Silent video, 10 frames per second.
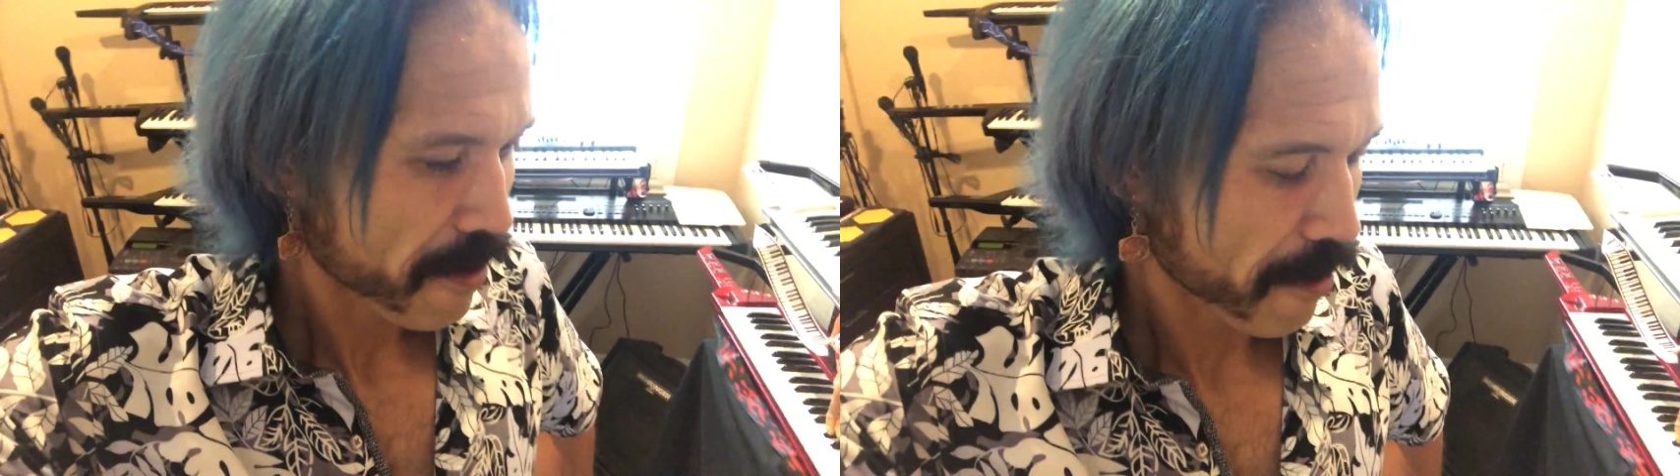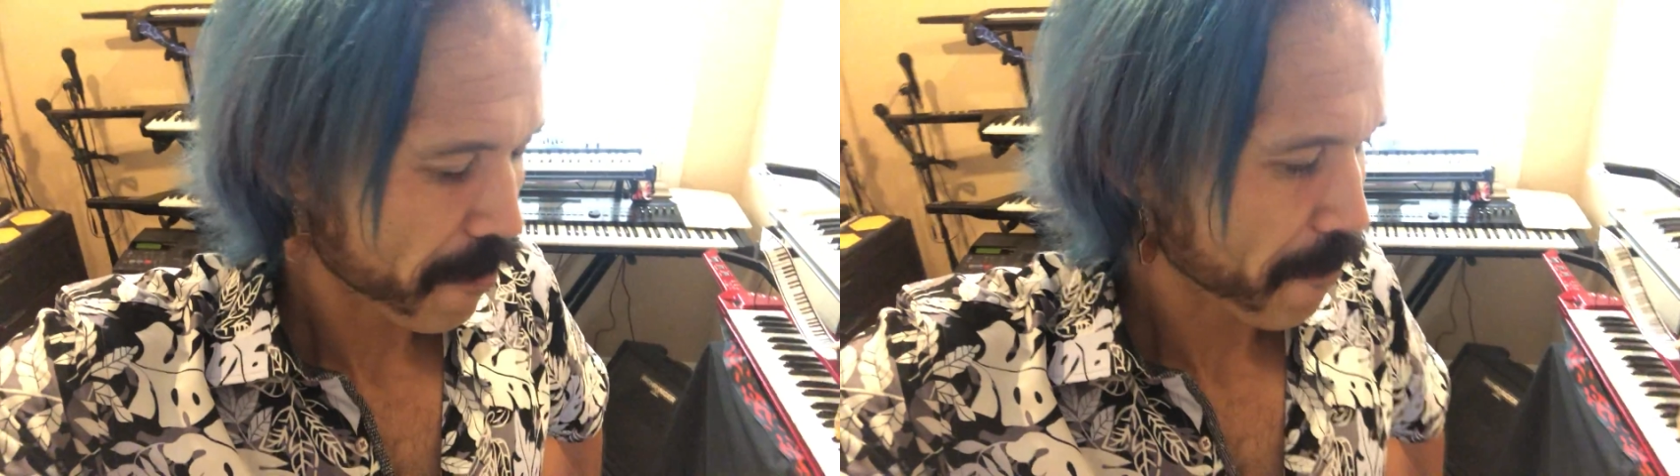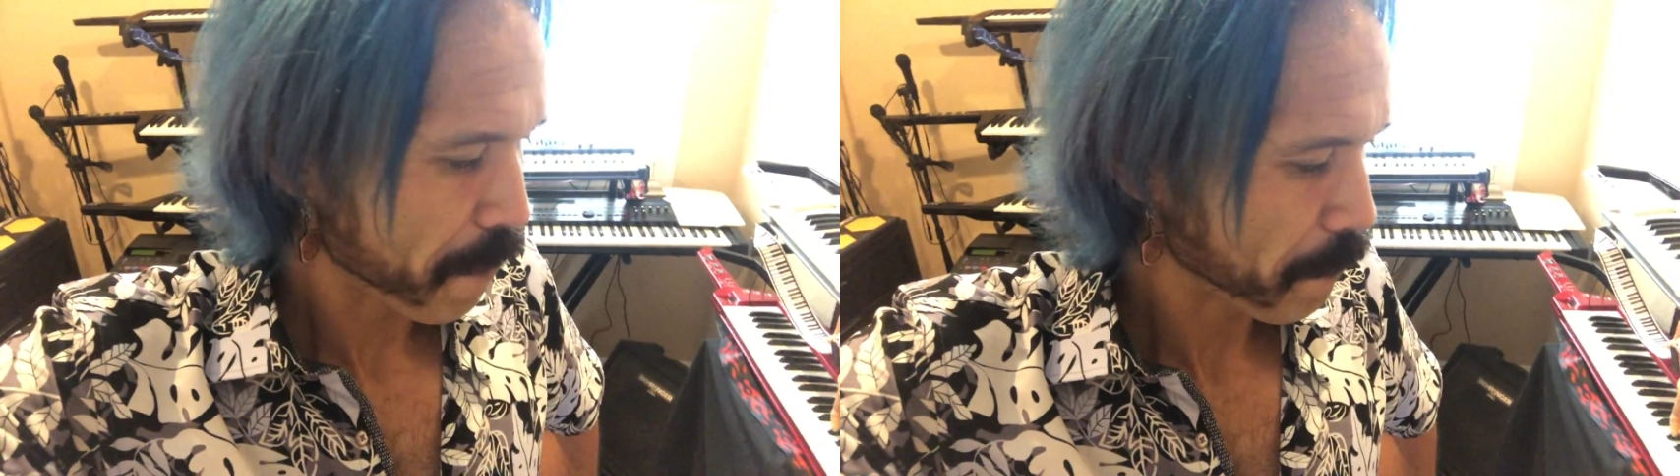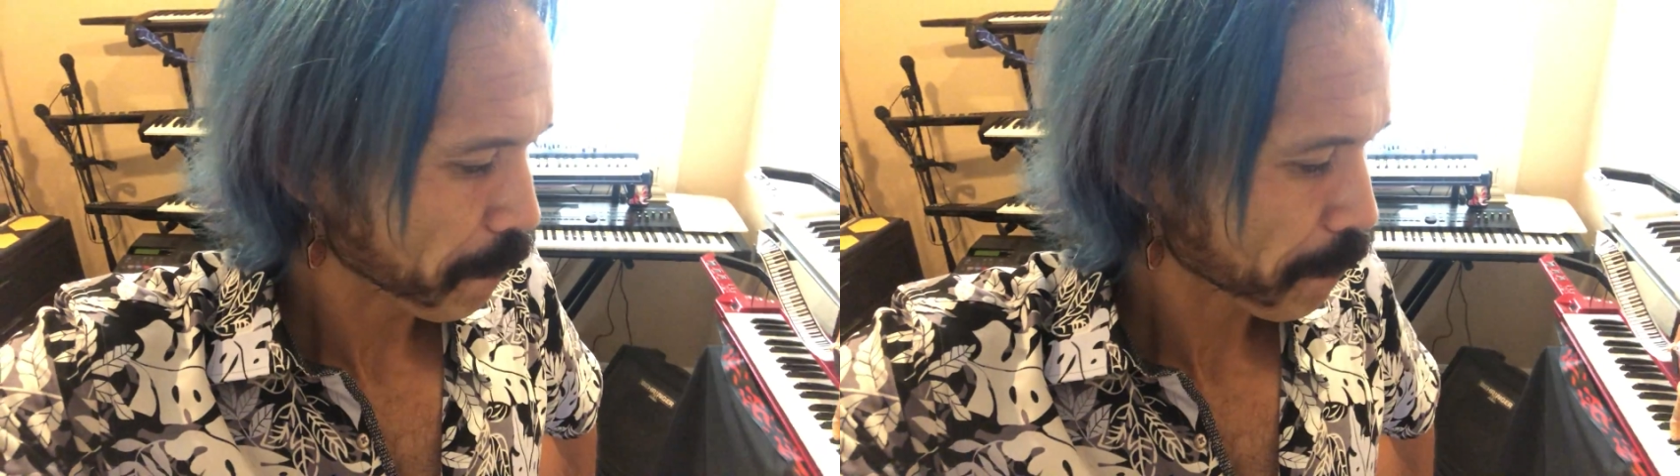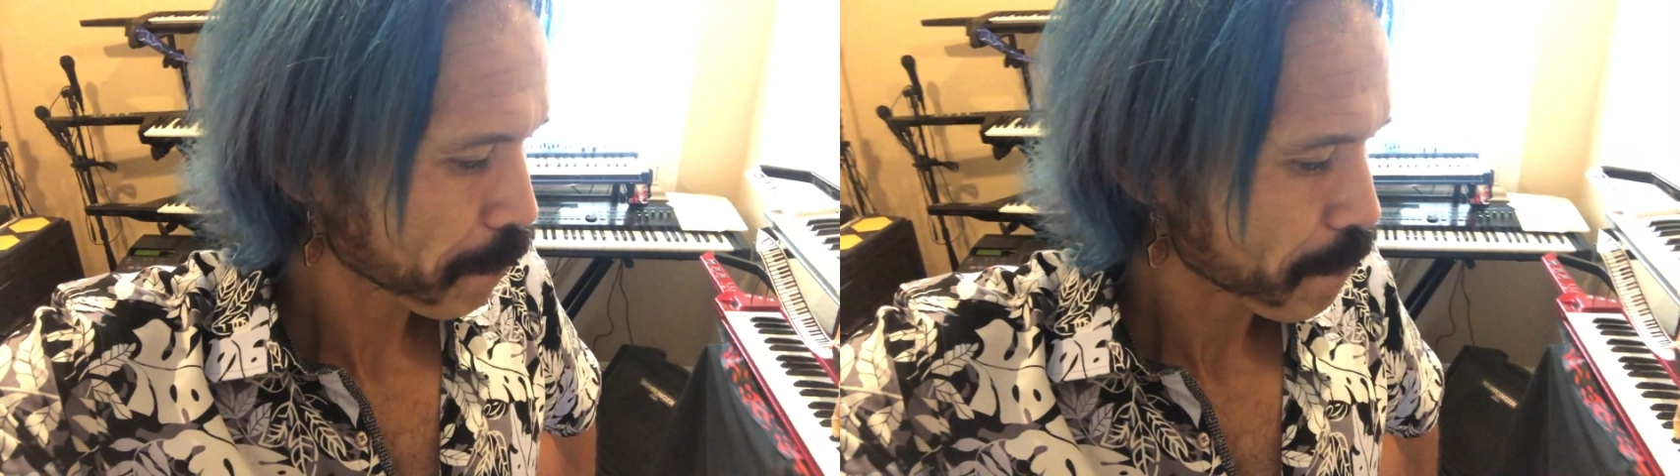
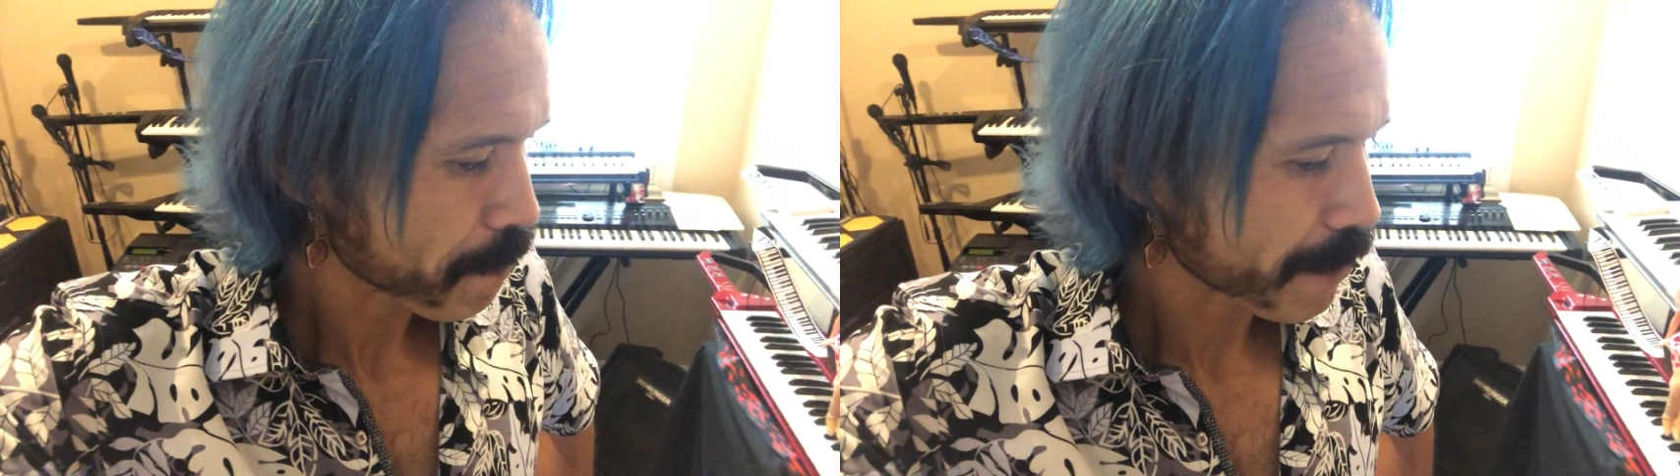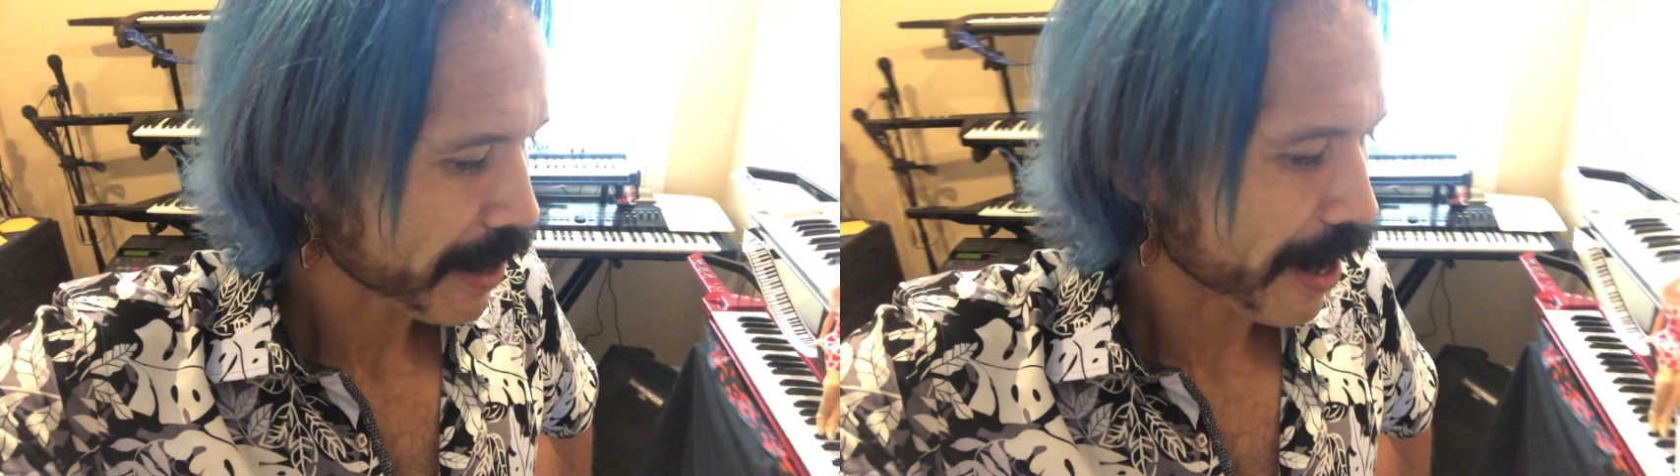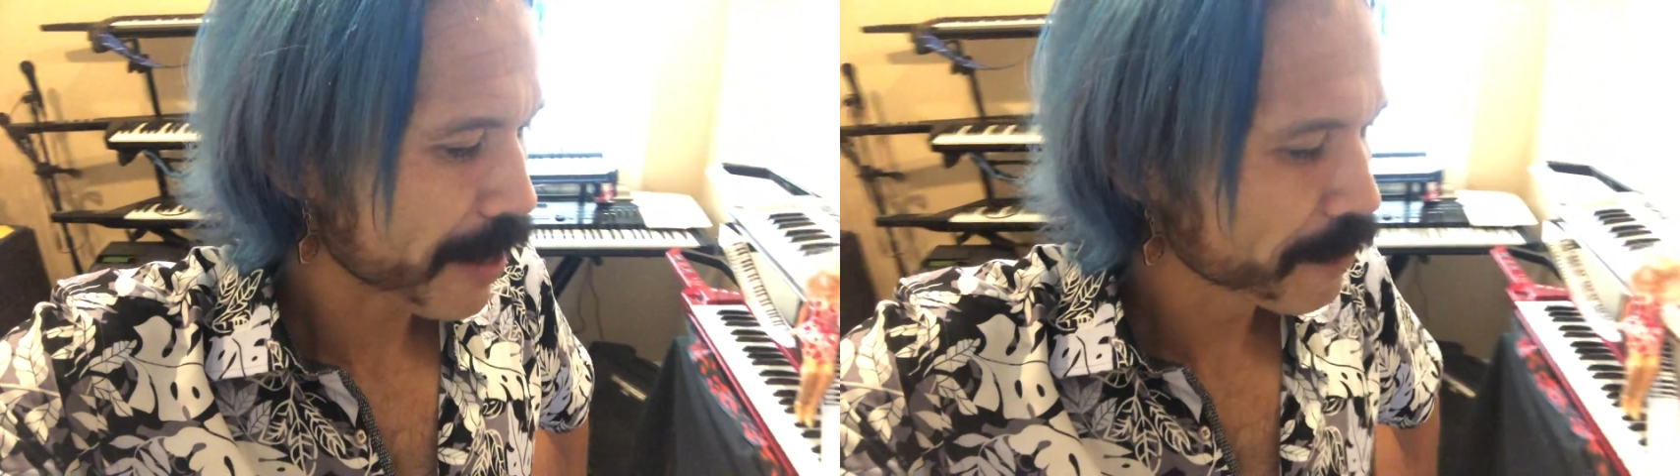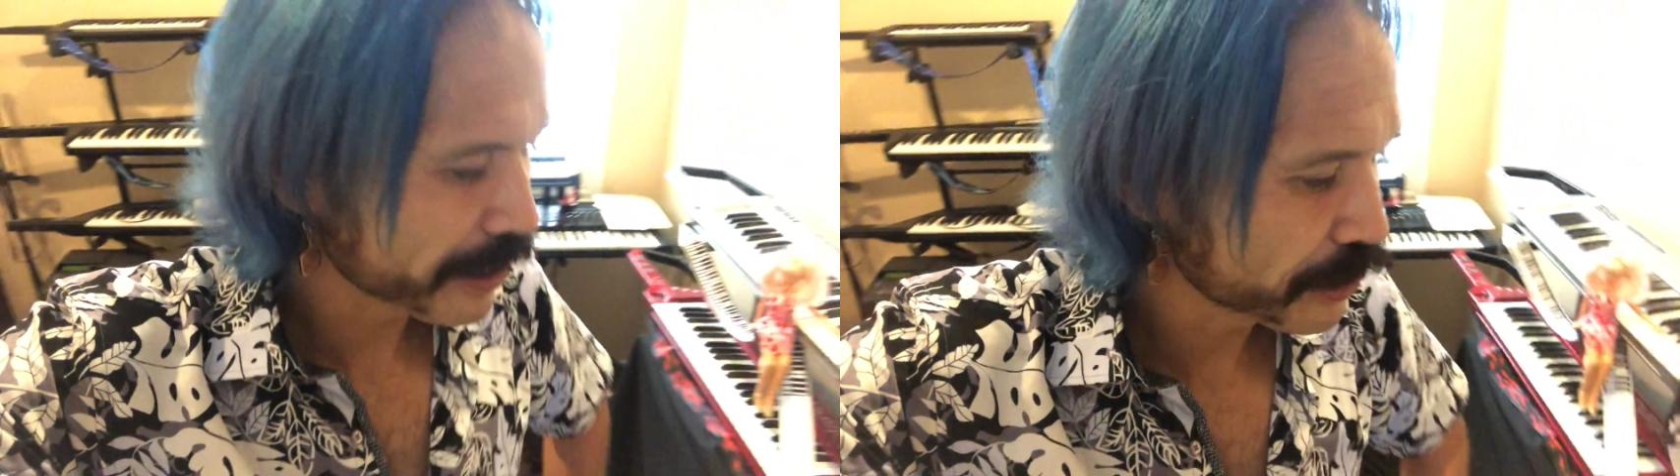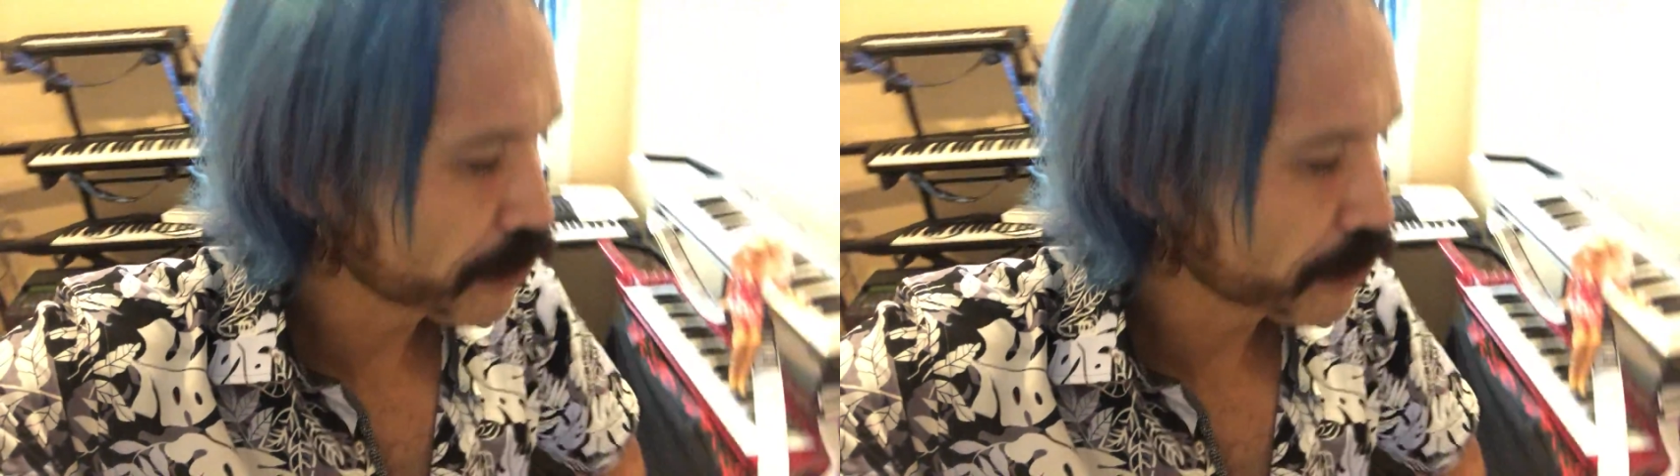I'm gonna